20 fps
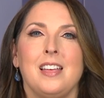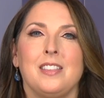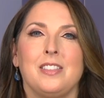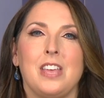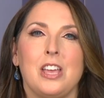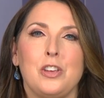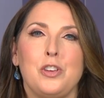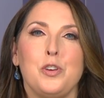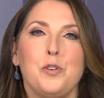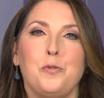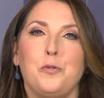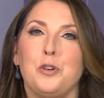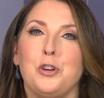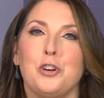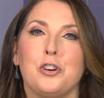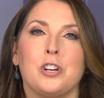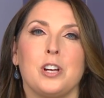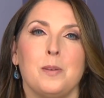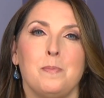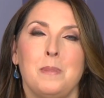Thank you for
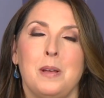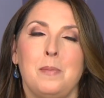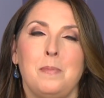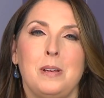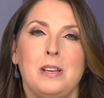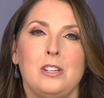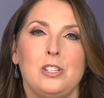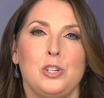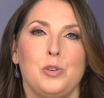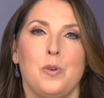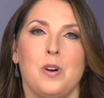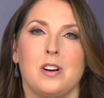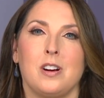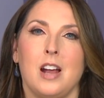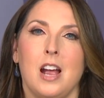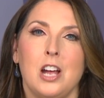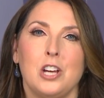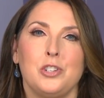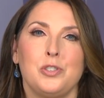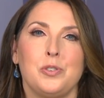your commitment to our
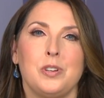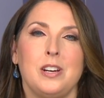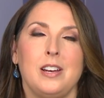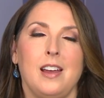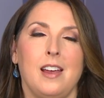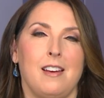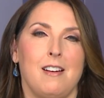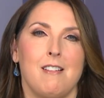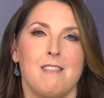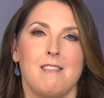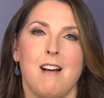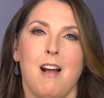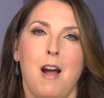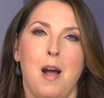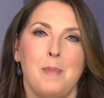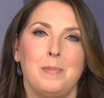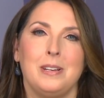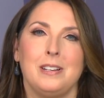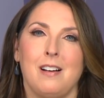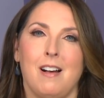country and our
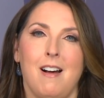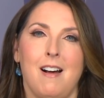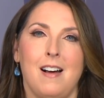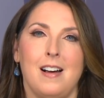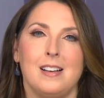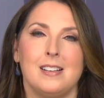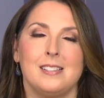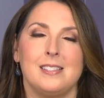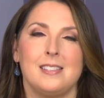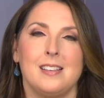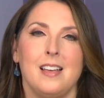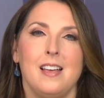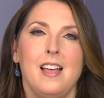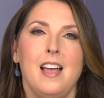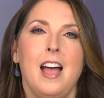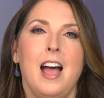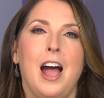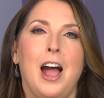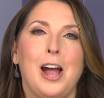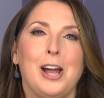common cause.
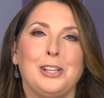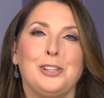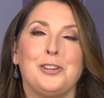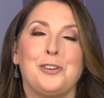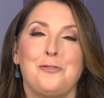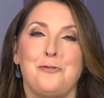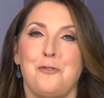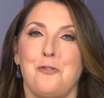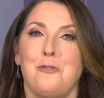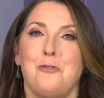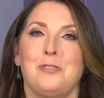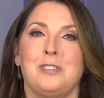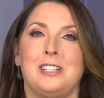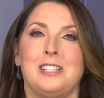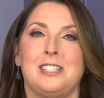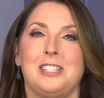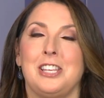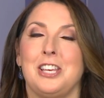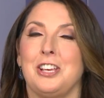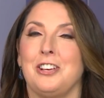I look forward to
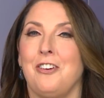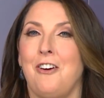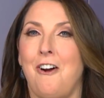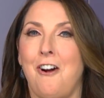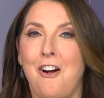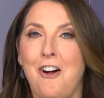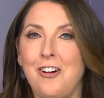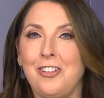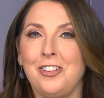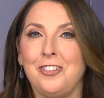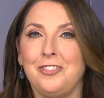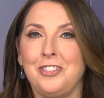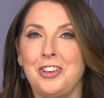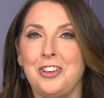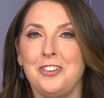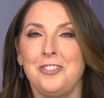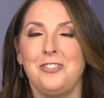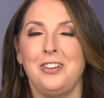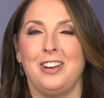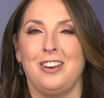seeing all of
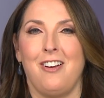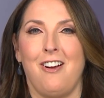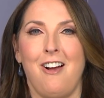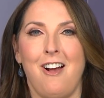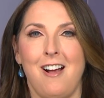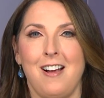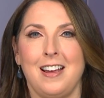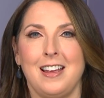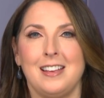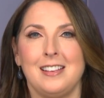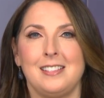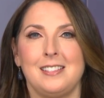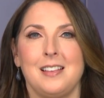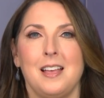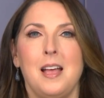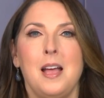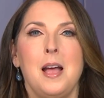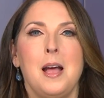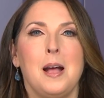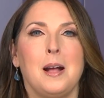you in August.
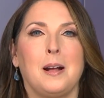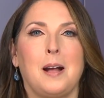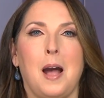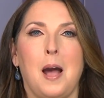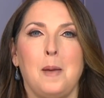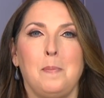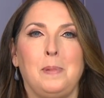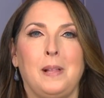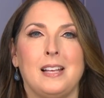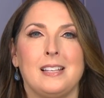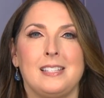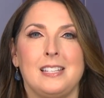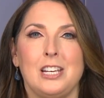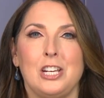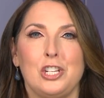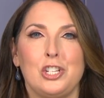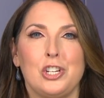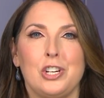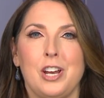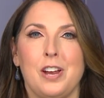God bless
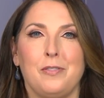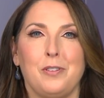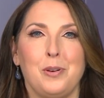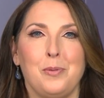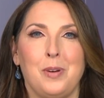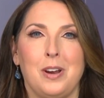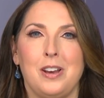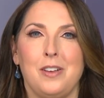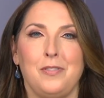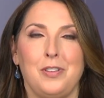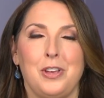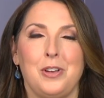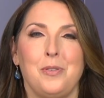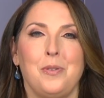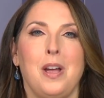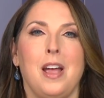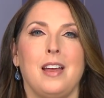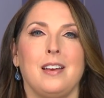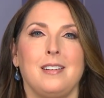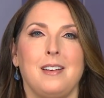each and every one of you,
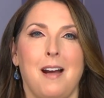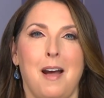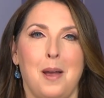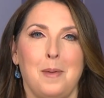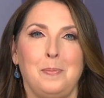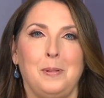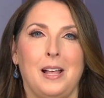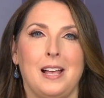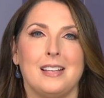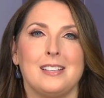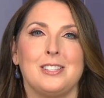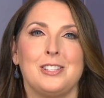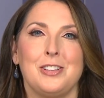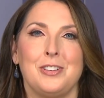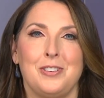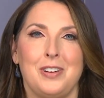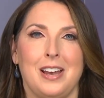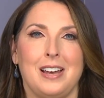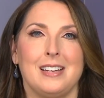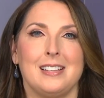and God bless the
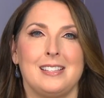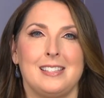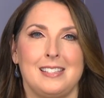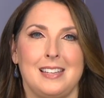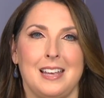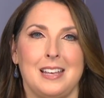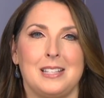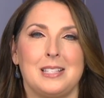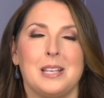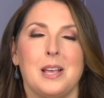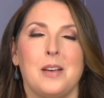United States